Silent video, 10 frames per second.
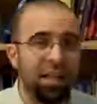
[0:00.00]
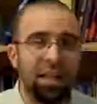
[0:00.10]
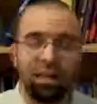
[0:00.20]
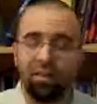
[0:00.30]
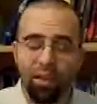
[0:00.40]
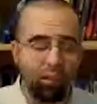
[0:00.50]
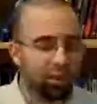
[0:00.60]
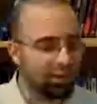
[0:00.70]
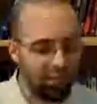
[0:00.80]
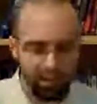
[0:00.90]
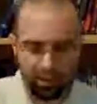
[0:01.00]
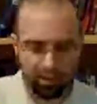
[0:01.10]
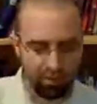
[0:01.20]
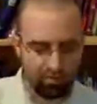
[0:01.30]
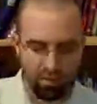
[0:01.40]
If they want to say that
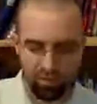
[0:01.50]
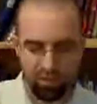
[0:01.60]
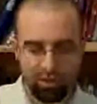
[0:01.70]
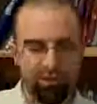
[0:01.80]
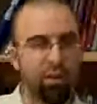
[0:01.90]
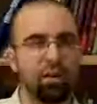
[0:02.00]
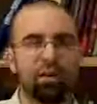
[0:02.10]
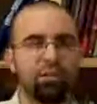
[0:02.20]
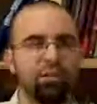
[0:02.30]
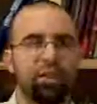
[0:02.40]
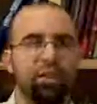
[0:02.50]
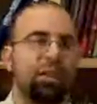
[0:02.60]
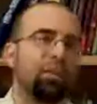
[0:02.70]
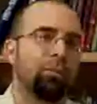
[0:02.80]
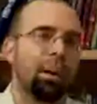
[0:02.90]
there's millions of years that fit
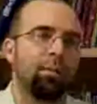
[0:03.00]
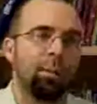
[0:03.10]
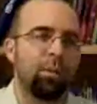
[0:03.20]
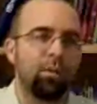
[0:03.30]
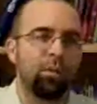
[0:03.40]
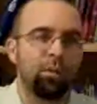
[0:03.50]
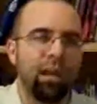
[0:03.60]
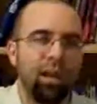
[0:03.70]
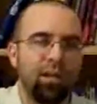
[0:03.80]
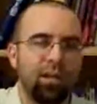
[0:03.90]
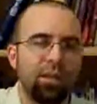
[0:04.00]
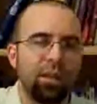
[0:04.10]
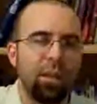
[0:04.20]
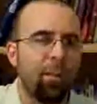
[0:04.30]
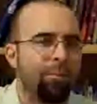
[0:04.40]
into the biblical account,
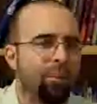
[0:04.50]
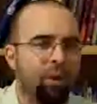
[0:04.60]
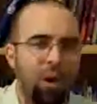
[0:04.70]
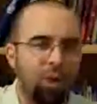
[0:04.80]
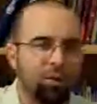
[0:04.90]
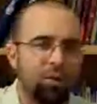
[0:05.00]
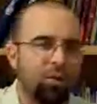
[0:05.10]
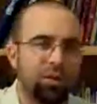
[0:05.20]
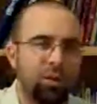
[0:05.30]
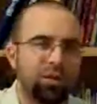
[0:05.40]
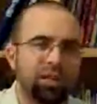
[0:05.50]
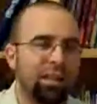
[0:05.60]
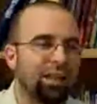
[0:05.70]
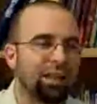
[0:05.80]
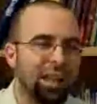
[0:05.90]
also don't say
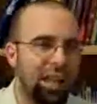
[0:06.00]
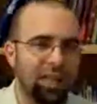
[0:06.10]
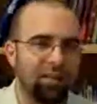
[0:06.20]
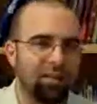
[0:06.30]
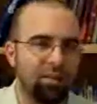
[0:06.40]
that science